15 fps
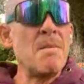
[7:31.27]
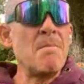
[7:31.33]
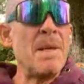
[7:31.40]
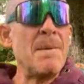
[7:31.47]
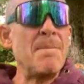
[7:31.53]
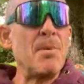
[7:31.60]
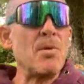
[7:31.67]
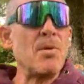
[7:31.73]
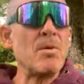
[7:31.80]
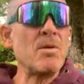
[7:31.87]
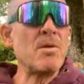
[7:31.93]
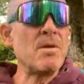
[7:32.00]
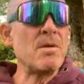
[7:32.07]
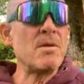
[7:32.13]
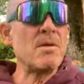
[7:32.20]

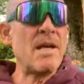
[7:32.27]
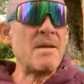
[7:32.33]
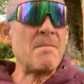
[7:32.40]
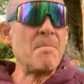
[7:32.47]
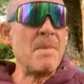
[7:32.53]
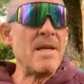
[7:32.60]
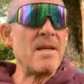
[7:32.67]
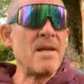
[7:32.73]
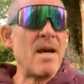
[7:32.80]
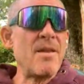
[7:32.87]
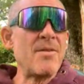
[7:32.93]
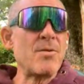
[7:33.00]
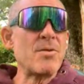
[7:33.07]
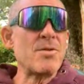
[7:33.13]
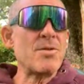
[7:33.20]
People like me and
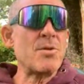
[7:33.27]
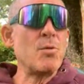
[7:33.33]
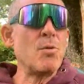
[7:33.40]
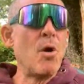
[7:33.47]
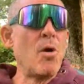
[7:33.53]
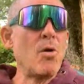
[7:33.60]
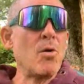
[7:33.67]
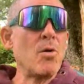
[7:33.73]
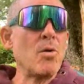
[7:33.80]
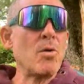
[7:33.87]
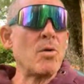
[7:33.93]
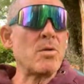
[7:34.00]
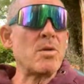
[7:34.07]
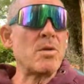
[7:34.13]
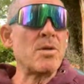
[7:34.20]
others who
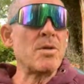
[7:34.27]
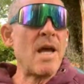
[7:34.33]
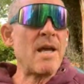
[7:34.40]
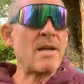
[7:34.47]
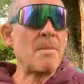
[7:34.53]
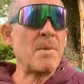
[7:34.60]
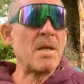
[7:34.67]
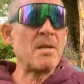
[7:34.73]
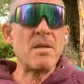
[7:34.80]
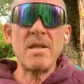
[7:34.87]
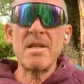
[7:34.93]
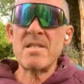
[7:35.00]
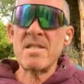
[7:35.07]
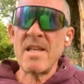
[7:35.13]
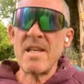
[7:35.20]
hold, and I'm going to
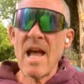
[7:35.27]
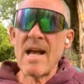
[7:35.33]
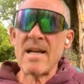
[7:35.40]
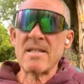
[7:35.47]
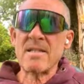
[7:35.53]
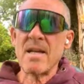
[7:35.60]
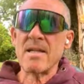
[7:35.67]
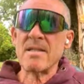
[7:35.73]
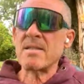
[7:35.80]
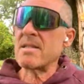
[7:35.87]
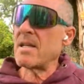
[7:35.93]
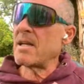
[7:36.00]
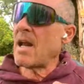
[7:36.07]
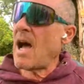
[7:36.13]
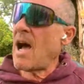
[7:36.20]
list the assets
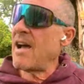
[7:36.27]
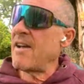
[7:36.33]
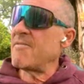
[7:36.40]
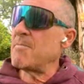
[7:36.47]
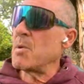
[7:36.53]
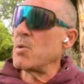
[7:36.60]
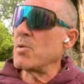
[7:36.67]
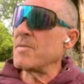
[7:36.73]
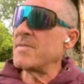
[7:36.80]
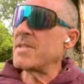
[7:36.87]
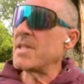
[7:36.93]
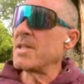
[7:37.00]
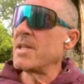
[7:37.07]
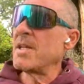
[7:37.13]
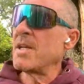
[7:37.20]
that I've moved
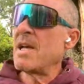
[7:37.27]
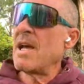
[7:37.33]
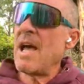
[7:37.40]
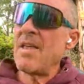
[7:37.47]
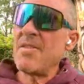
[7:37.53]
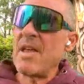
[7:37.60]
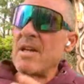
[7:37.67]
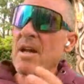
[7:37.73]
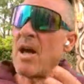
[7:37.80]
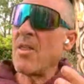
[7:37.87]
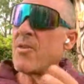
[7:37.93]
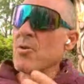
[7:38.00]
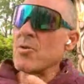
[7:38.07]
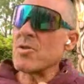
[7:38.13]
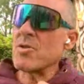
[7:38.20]
and that
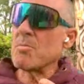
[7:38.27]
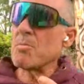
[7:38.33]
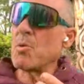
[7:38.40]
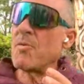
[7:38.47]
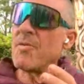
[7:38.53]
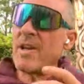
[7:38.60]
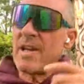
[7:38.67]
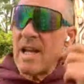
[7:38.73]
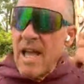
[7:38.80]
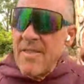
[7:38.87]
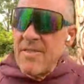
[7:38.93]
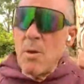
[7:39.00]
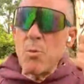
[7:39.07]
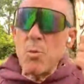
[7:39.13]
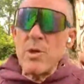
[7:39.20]
others are moving
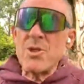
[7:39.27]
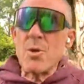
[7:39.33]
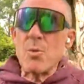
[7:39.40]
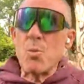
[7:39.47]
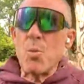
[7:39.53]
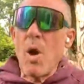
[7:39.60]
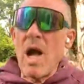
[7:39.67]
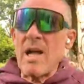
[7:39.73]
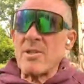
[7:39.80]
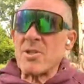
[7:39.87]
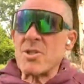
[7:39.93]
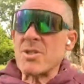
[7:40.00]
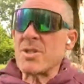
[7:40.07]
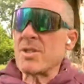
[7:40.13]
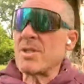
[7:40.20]
and that we should
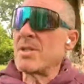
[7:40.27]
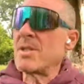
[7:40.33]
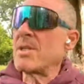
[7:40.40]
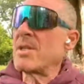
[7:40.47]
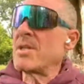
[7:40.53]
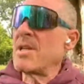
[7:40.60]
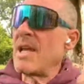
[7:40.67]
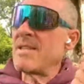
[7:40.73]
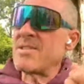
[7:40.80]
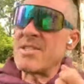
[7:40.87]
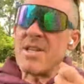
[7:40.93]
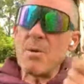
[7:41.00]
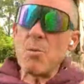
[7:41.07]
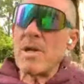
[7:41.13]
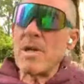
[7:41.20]
watch and
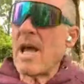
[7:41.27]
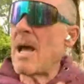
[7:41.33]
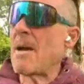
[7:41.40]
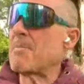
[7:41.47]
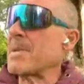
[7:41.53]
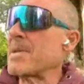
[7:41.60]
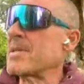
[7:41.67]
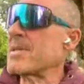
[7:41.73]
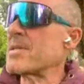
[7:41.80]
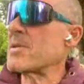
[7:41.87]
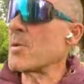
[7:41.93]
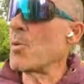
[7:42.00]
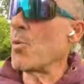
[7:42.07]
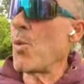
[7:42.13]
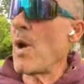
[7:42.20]
see what happens
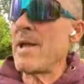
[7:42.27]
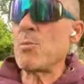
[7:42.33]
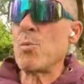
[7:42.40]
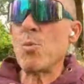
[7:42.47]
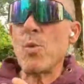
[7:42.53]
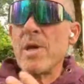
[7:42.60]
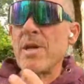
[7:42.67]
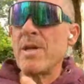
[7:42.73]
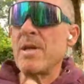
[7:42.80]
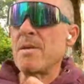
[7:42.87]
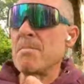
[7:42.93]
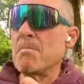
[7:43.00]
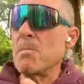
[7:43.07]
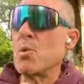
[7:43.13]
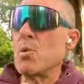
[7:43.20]
when
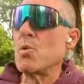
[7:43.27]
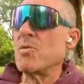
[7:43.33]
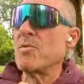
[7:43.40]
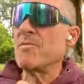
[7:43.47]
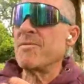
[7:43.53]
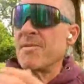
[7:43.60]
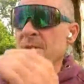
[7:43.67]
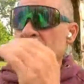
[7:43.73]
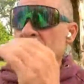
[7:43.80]
we move